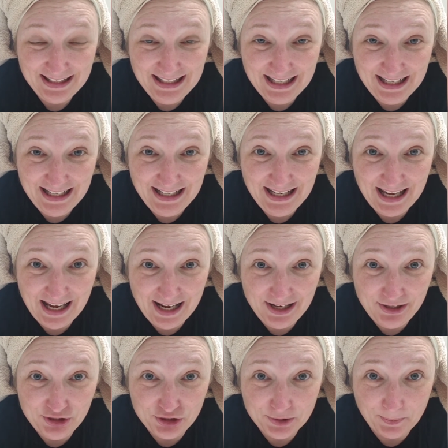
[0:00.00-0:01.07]
getting
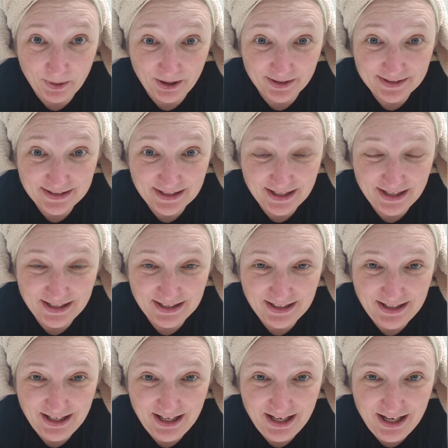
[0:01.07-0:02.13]
age spots.
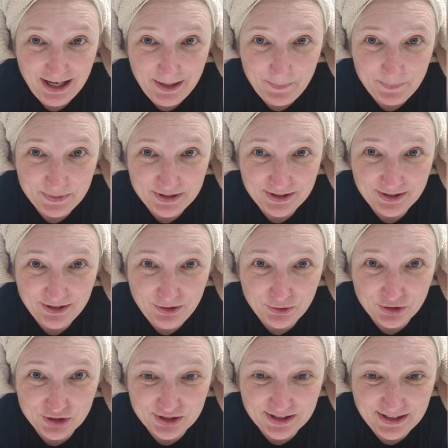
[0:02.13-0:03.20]
It keeps
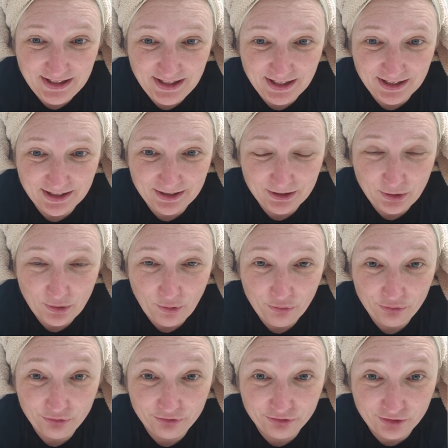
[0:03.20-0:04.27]
your skin
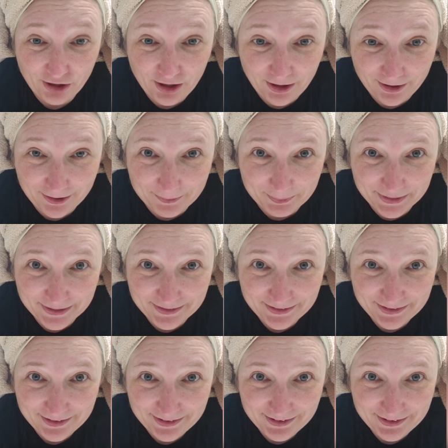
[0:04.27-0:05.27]
from